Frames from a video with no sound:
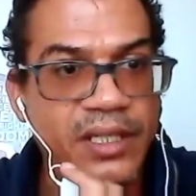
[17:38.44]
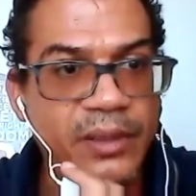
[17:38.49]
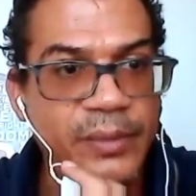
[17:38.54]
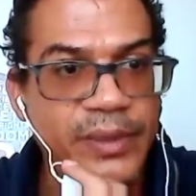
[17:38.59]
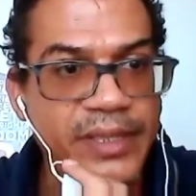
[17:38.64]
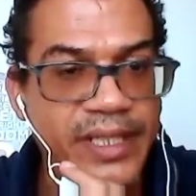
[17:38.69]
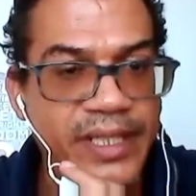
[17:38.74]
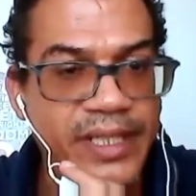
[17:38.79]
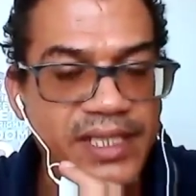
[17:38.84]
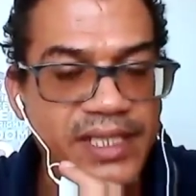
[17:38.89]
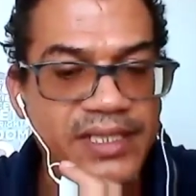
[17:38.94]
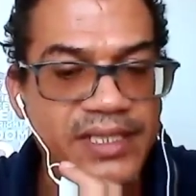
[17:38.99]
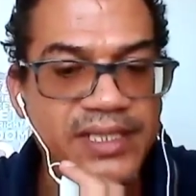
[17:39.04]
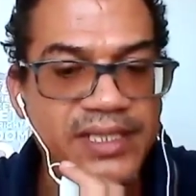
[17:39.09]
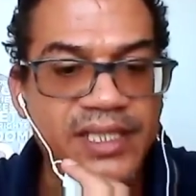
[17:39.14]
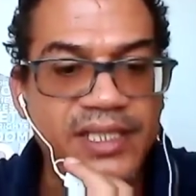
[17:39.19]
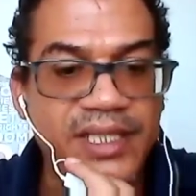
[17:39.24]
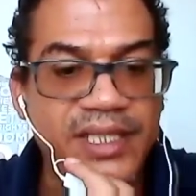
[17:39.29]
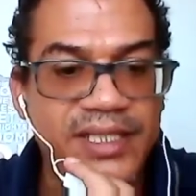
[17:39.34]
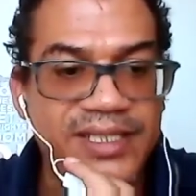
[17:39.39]
I mean, as I
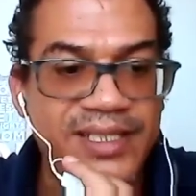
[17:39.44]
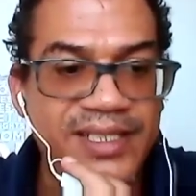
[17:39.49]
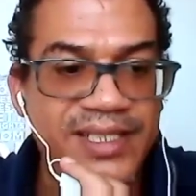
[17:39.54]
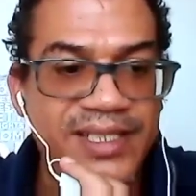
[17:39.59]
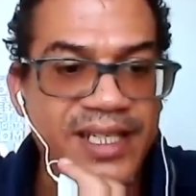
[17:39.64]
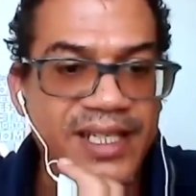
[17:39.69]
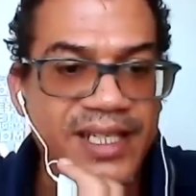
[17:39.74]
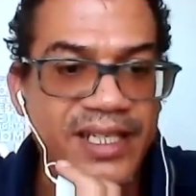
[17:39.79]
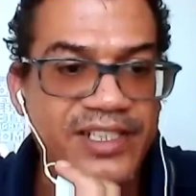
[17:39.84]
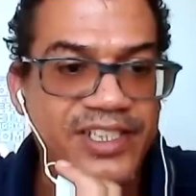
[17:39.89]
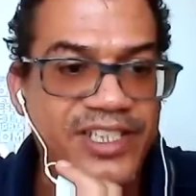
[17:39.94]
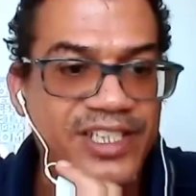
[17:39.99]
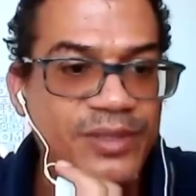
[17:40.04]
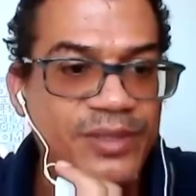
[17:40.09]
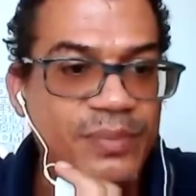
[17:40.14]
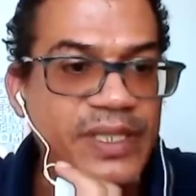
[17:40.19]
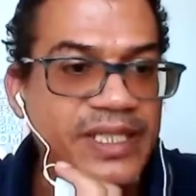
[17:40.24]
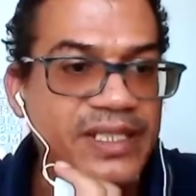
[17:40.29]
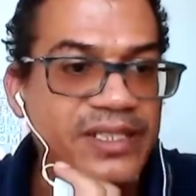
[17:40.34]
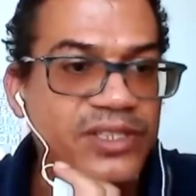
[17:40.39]
said, it
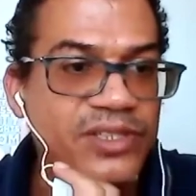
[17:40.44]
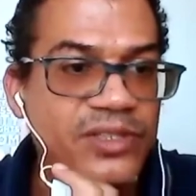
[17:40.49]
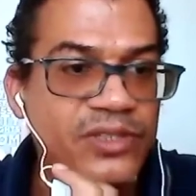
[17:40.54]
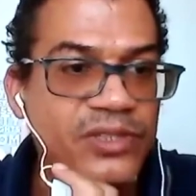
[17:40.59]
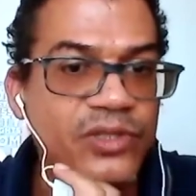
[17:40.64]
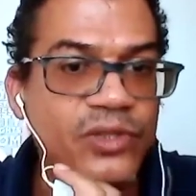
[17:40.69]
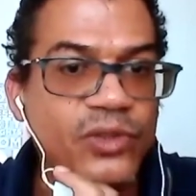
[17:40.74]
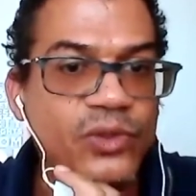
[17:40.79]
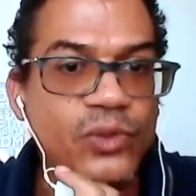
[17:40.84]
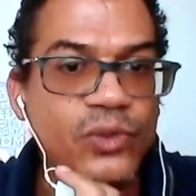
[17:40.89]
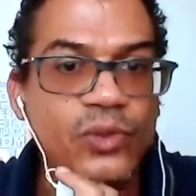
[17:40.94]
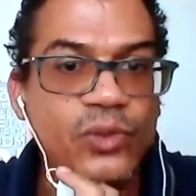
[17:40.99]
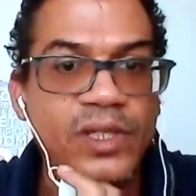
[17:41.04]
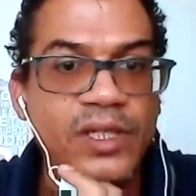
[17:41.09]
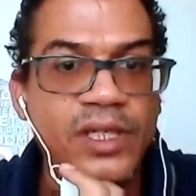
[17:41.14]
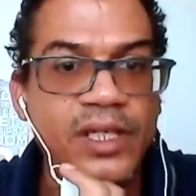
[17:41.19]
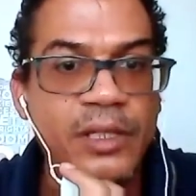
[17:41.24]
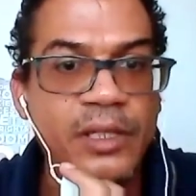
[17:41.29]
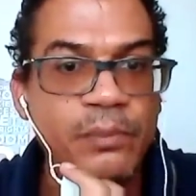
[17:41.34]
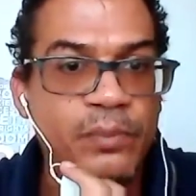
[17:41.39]
speaks to
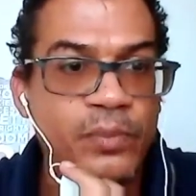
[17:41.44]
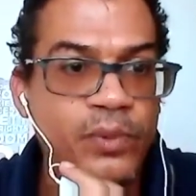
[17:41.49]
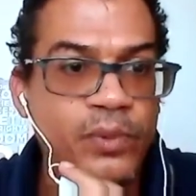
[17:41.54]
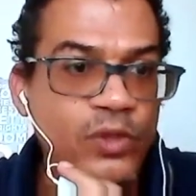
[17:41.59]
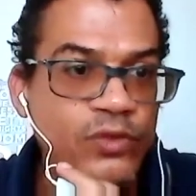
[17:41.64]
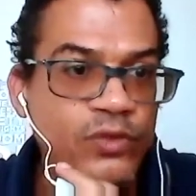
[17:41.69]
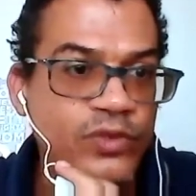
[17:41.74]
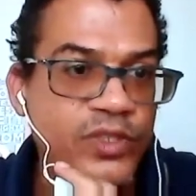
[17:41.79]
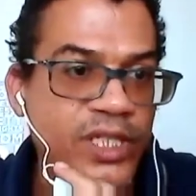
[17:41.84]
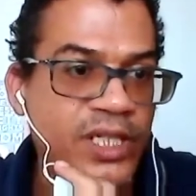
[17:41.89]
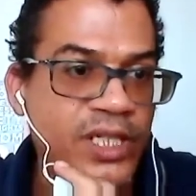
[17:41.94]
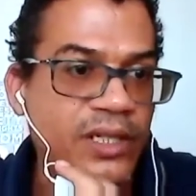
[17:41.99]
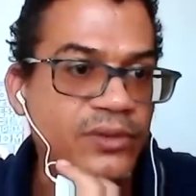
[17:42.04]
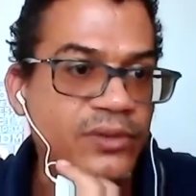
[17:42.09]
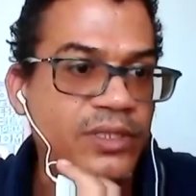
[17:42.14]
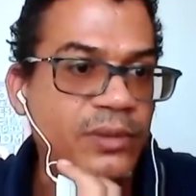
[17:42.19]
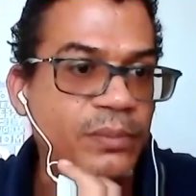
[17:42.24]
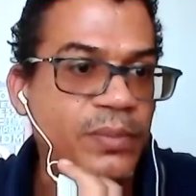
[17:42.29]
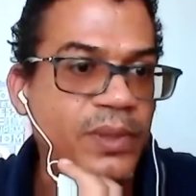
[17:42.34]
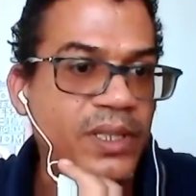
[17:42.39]
improved
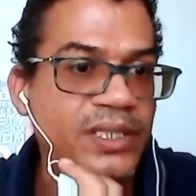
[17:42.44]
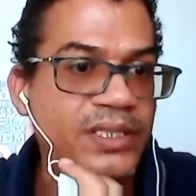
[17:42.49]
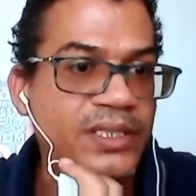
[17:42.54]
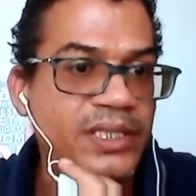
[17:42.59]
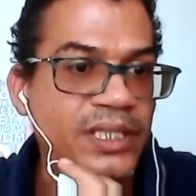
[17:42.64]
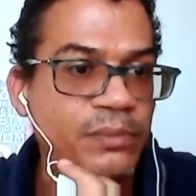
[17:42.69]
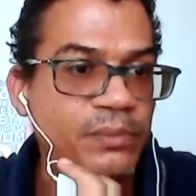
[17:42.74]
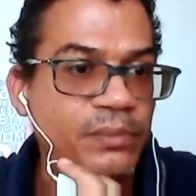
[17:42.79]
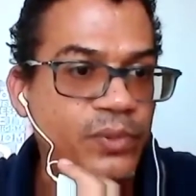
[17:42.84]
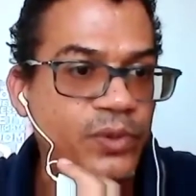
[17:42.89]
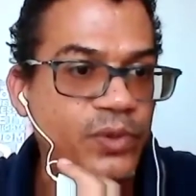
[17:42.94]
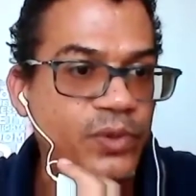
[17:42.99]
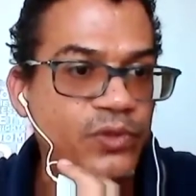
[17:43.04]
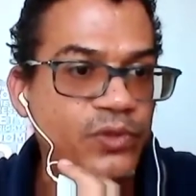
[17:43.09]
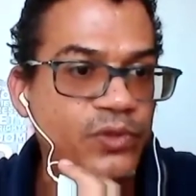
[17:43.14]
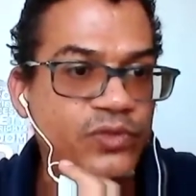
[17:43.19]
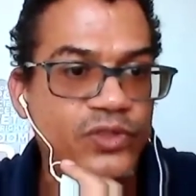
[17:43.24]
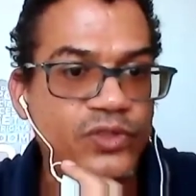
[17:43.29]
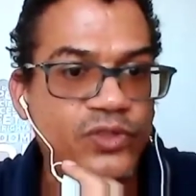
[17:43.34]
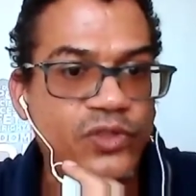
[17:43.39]
accountability,
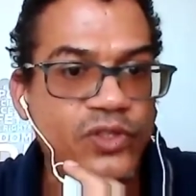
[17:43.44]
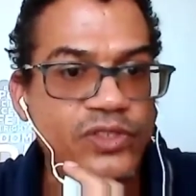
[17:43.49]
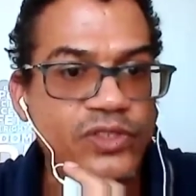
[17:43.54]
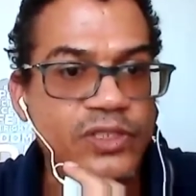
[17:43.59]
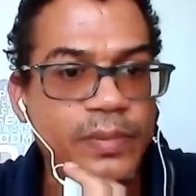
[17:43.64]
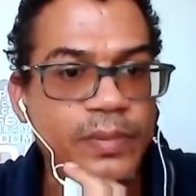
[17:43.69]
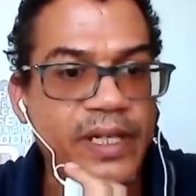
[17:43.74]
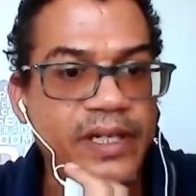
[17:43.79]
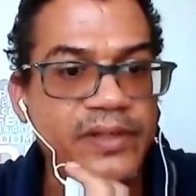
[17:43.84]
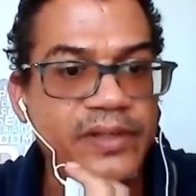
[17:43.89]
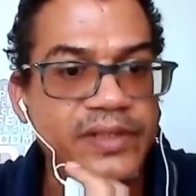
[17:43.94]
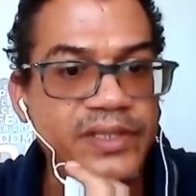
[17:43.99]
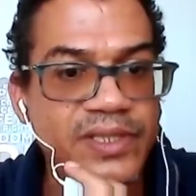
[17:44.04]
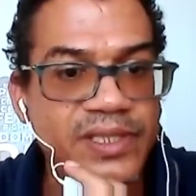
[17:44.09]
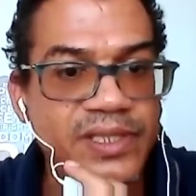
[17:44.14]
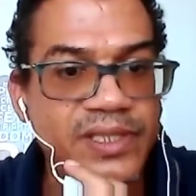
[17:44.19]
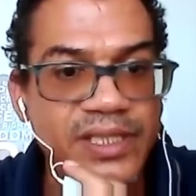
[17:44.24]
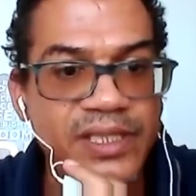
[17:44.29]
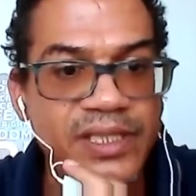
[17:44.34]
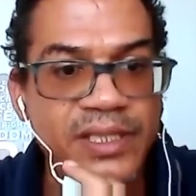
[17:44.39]
improved
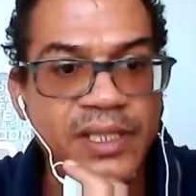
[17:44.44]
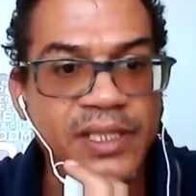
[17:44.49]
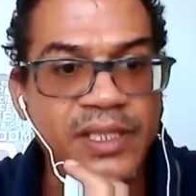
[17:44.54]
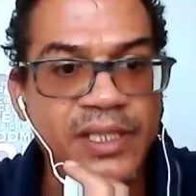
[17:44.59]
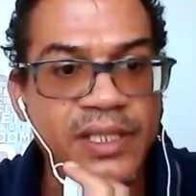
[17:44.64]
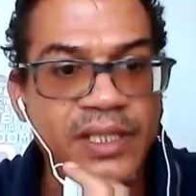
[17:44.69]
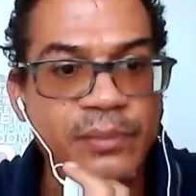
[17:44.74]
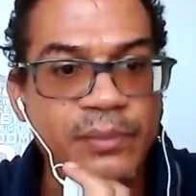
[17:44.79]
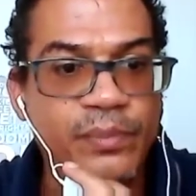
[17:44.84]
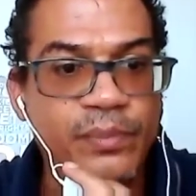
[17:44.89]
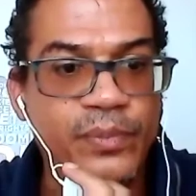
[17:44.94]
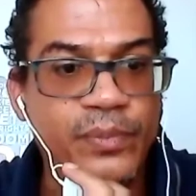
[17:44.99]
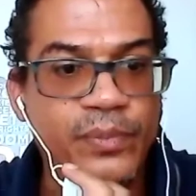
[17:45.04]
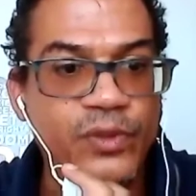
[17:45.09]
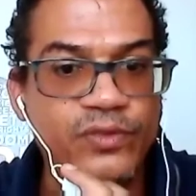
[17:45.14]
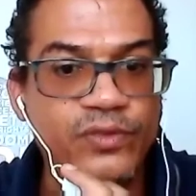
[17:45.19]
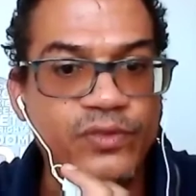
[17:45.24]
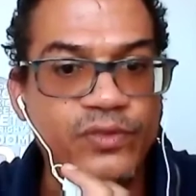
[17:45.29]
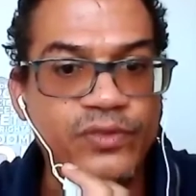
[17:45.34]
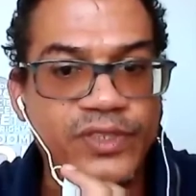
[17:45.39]
transparency,
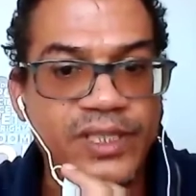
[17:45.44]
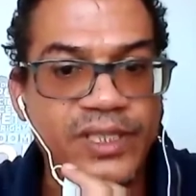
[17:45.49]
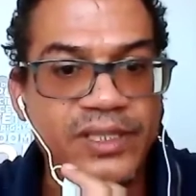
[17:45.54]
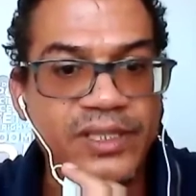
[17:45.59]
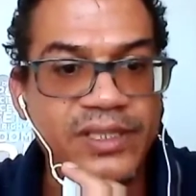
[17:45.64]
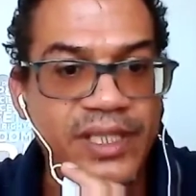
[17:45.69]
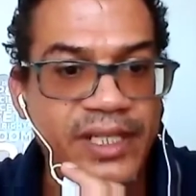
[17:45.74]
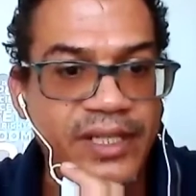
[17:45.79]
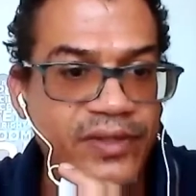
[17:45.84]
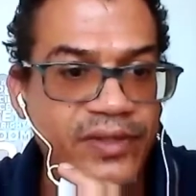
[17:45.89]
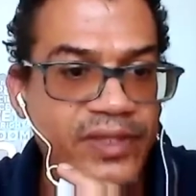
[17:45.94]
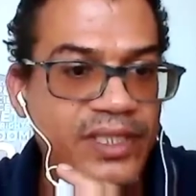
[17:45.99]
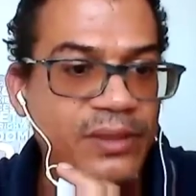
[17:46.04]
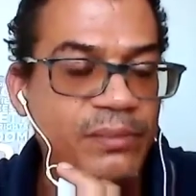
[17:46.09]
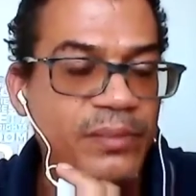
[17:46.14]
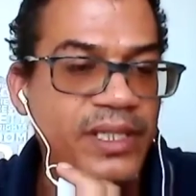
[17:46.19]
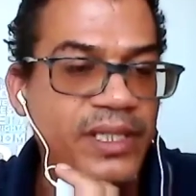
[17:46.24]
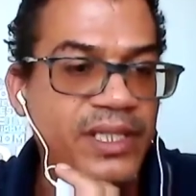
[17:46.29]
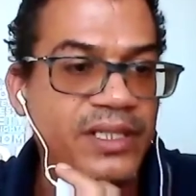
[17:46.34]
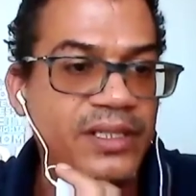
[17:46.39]
improved integrity
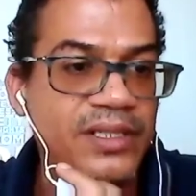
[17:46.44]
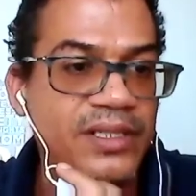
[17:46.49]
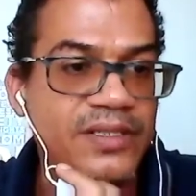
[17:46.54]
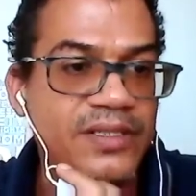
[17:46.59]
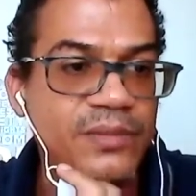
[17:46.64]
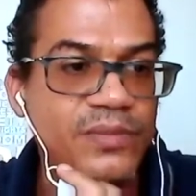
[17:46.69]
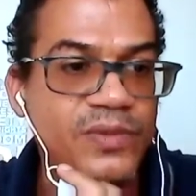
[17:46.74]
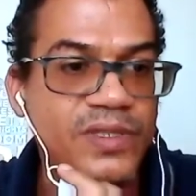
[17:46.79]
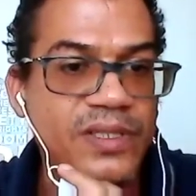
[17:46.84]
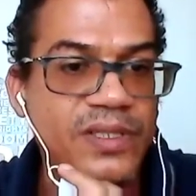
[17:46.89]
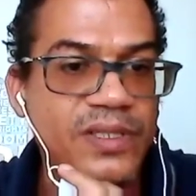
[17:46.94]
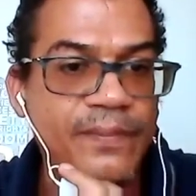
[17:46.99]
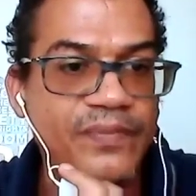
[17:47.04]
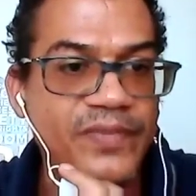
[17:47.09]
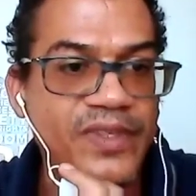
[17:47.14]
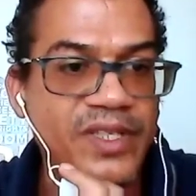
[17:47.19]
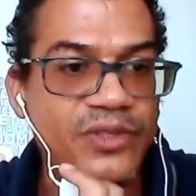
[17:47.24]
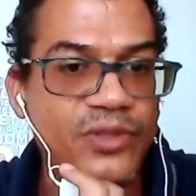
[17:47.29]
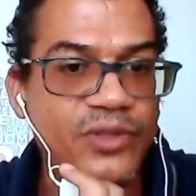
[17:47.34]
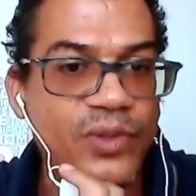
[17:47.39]
mechanisms
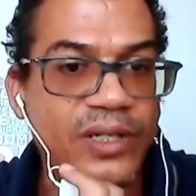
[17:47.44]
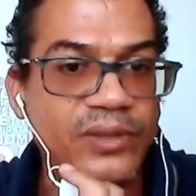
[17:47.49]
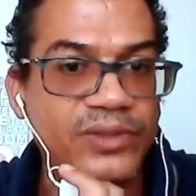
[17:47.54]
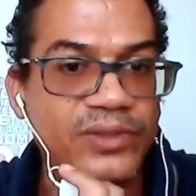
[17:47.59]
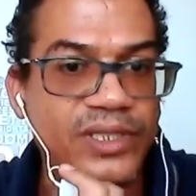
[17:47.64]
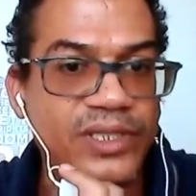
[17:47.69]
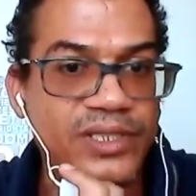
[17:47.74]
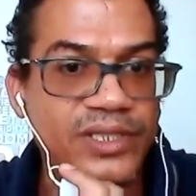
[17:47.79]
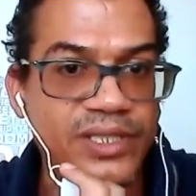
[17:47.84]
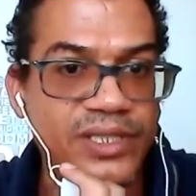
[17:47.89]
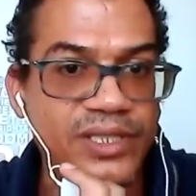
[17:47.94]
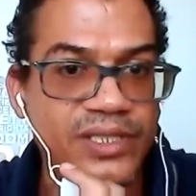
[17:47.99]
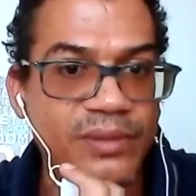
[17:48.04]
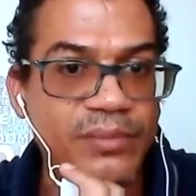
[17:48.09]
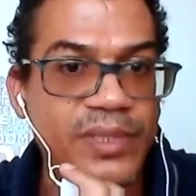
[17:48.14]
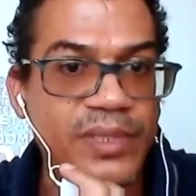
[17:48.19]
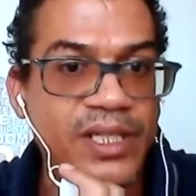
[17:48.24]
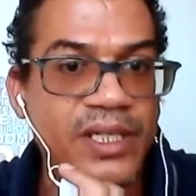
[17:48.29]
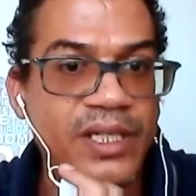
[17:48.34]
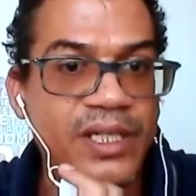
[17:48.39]
throughout the
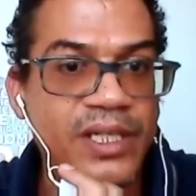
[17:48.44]
system.